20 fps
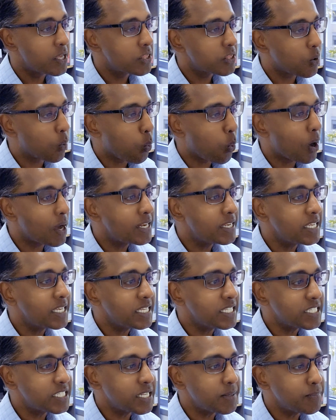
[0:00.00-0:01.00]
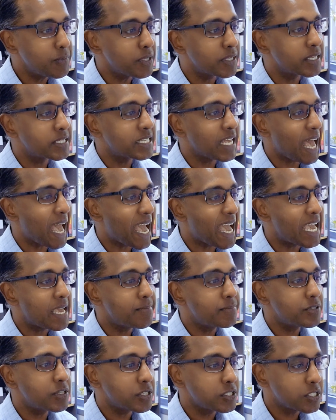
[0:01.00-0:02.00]
the one-year stimulus
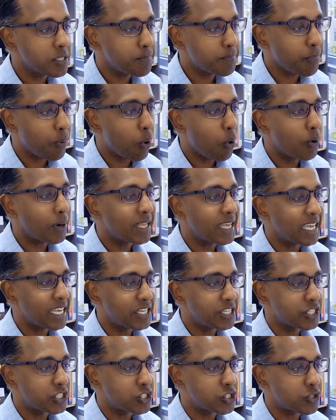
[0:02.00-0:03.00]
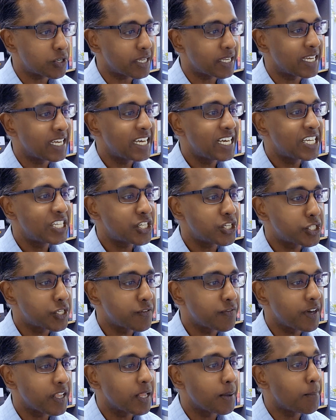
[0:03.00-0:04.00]
aims to support industry to
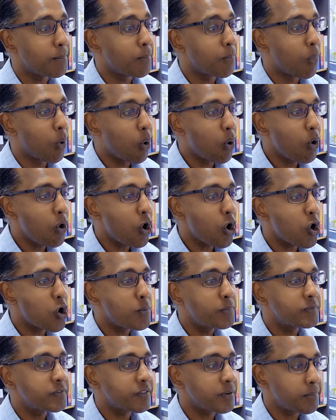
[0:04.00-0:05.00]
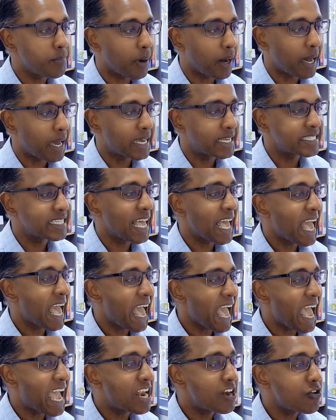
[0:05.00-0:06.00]
develop more homes for buyers
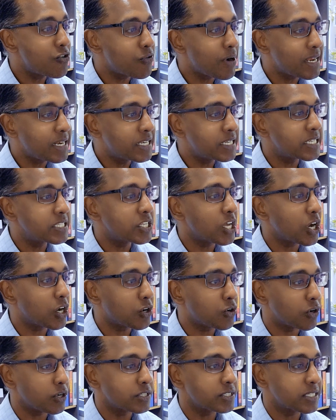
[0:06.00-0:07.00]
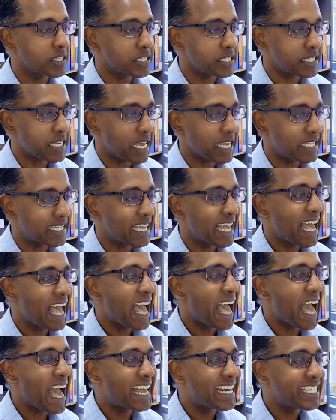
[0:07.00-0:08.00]
and renters across the state,
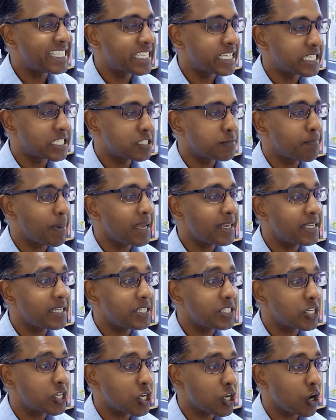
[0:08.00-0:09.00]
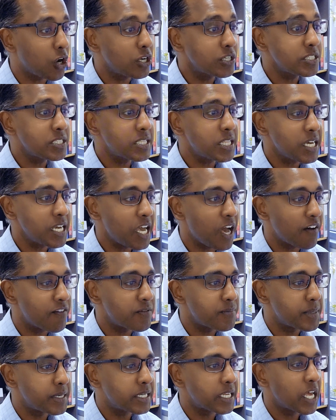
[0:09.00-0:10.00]
and is expected to cost the
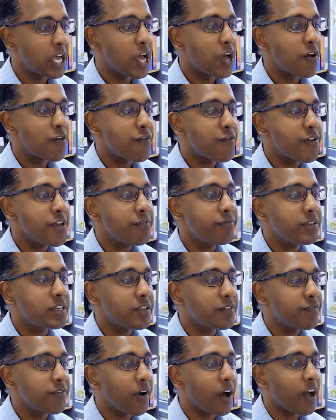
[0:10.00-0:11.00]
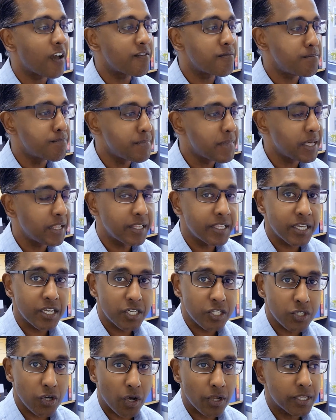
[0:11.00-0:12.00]
government $55 million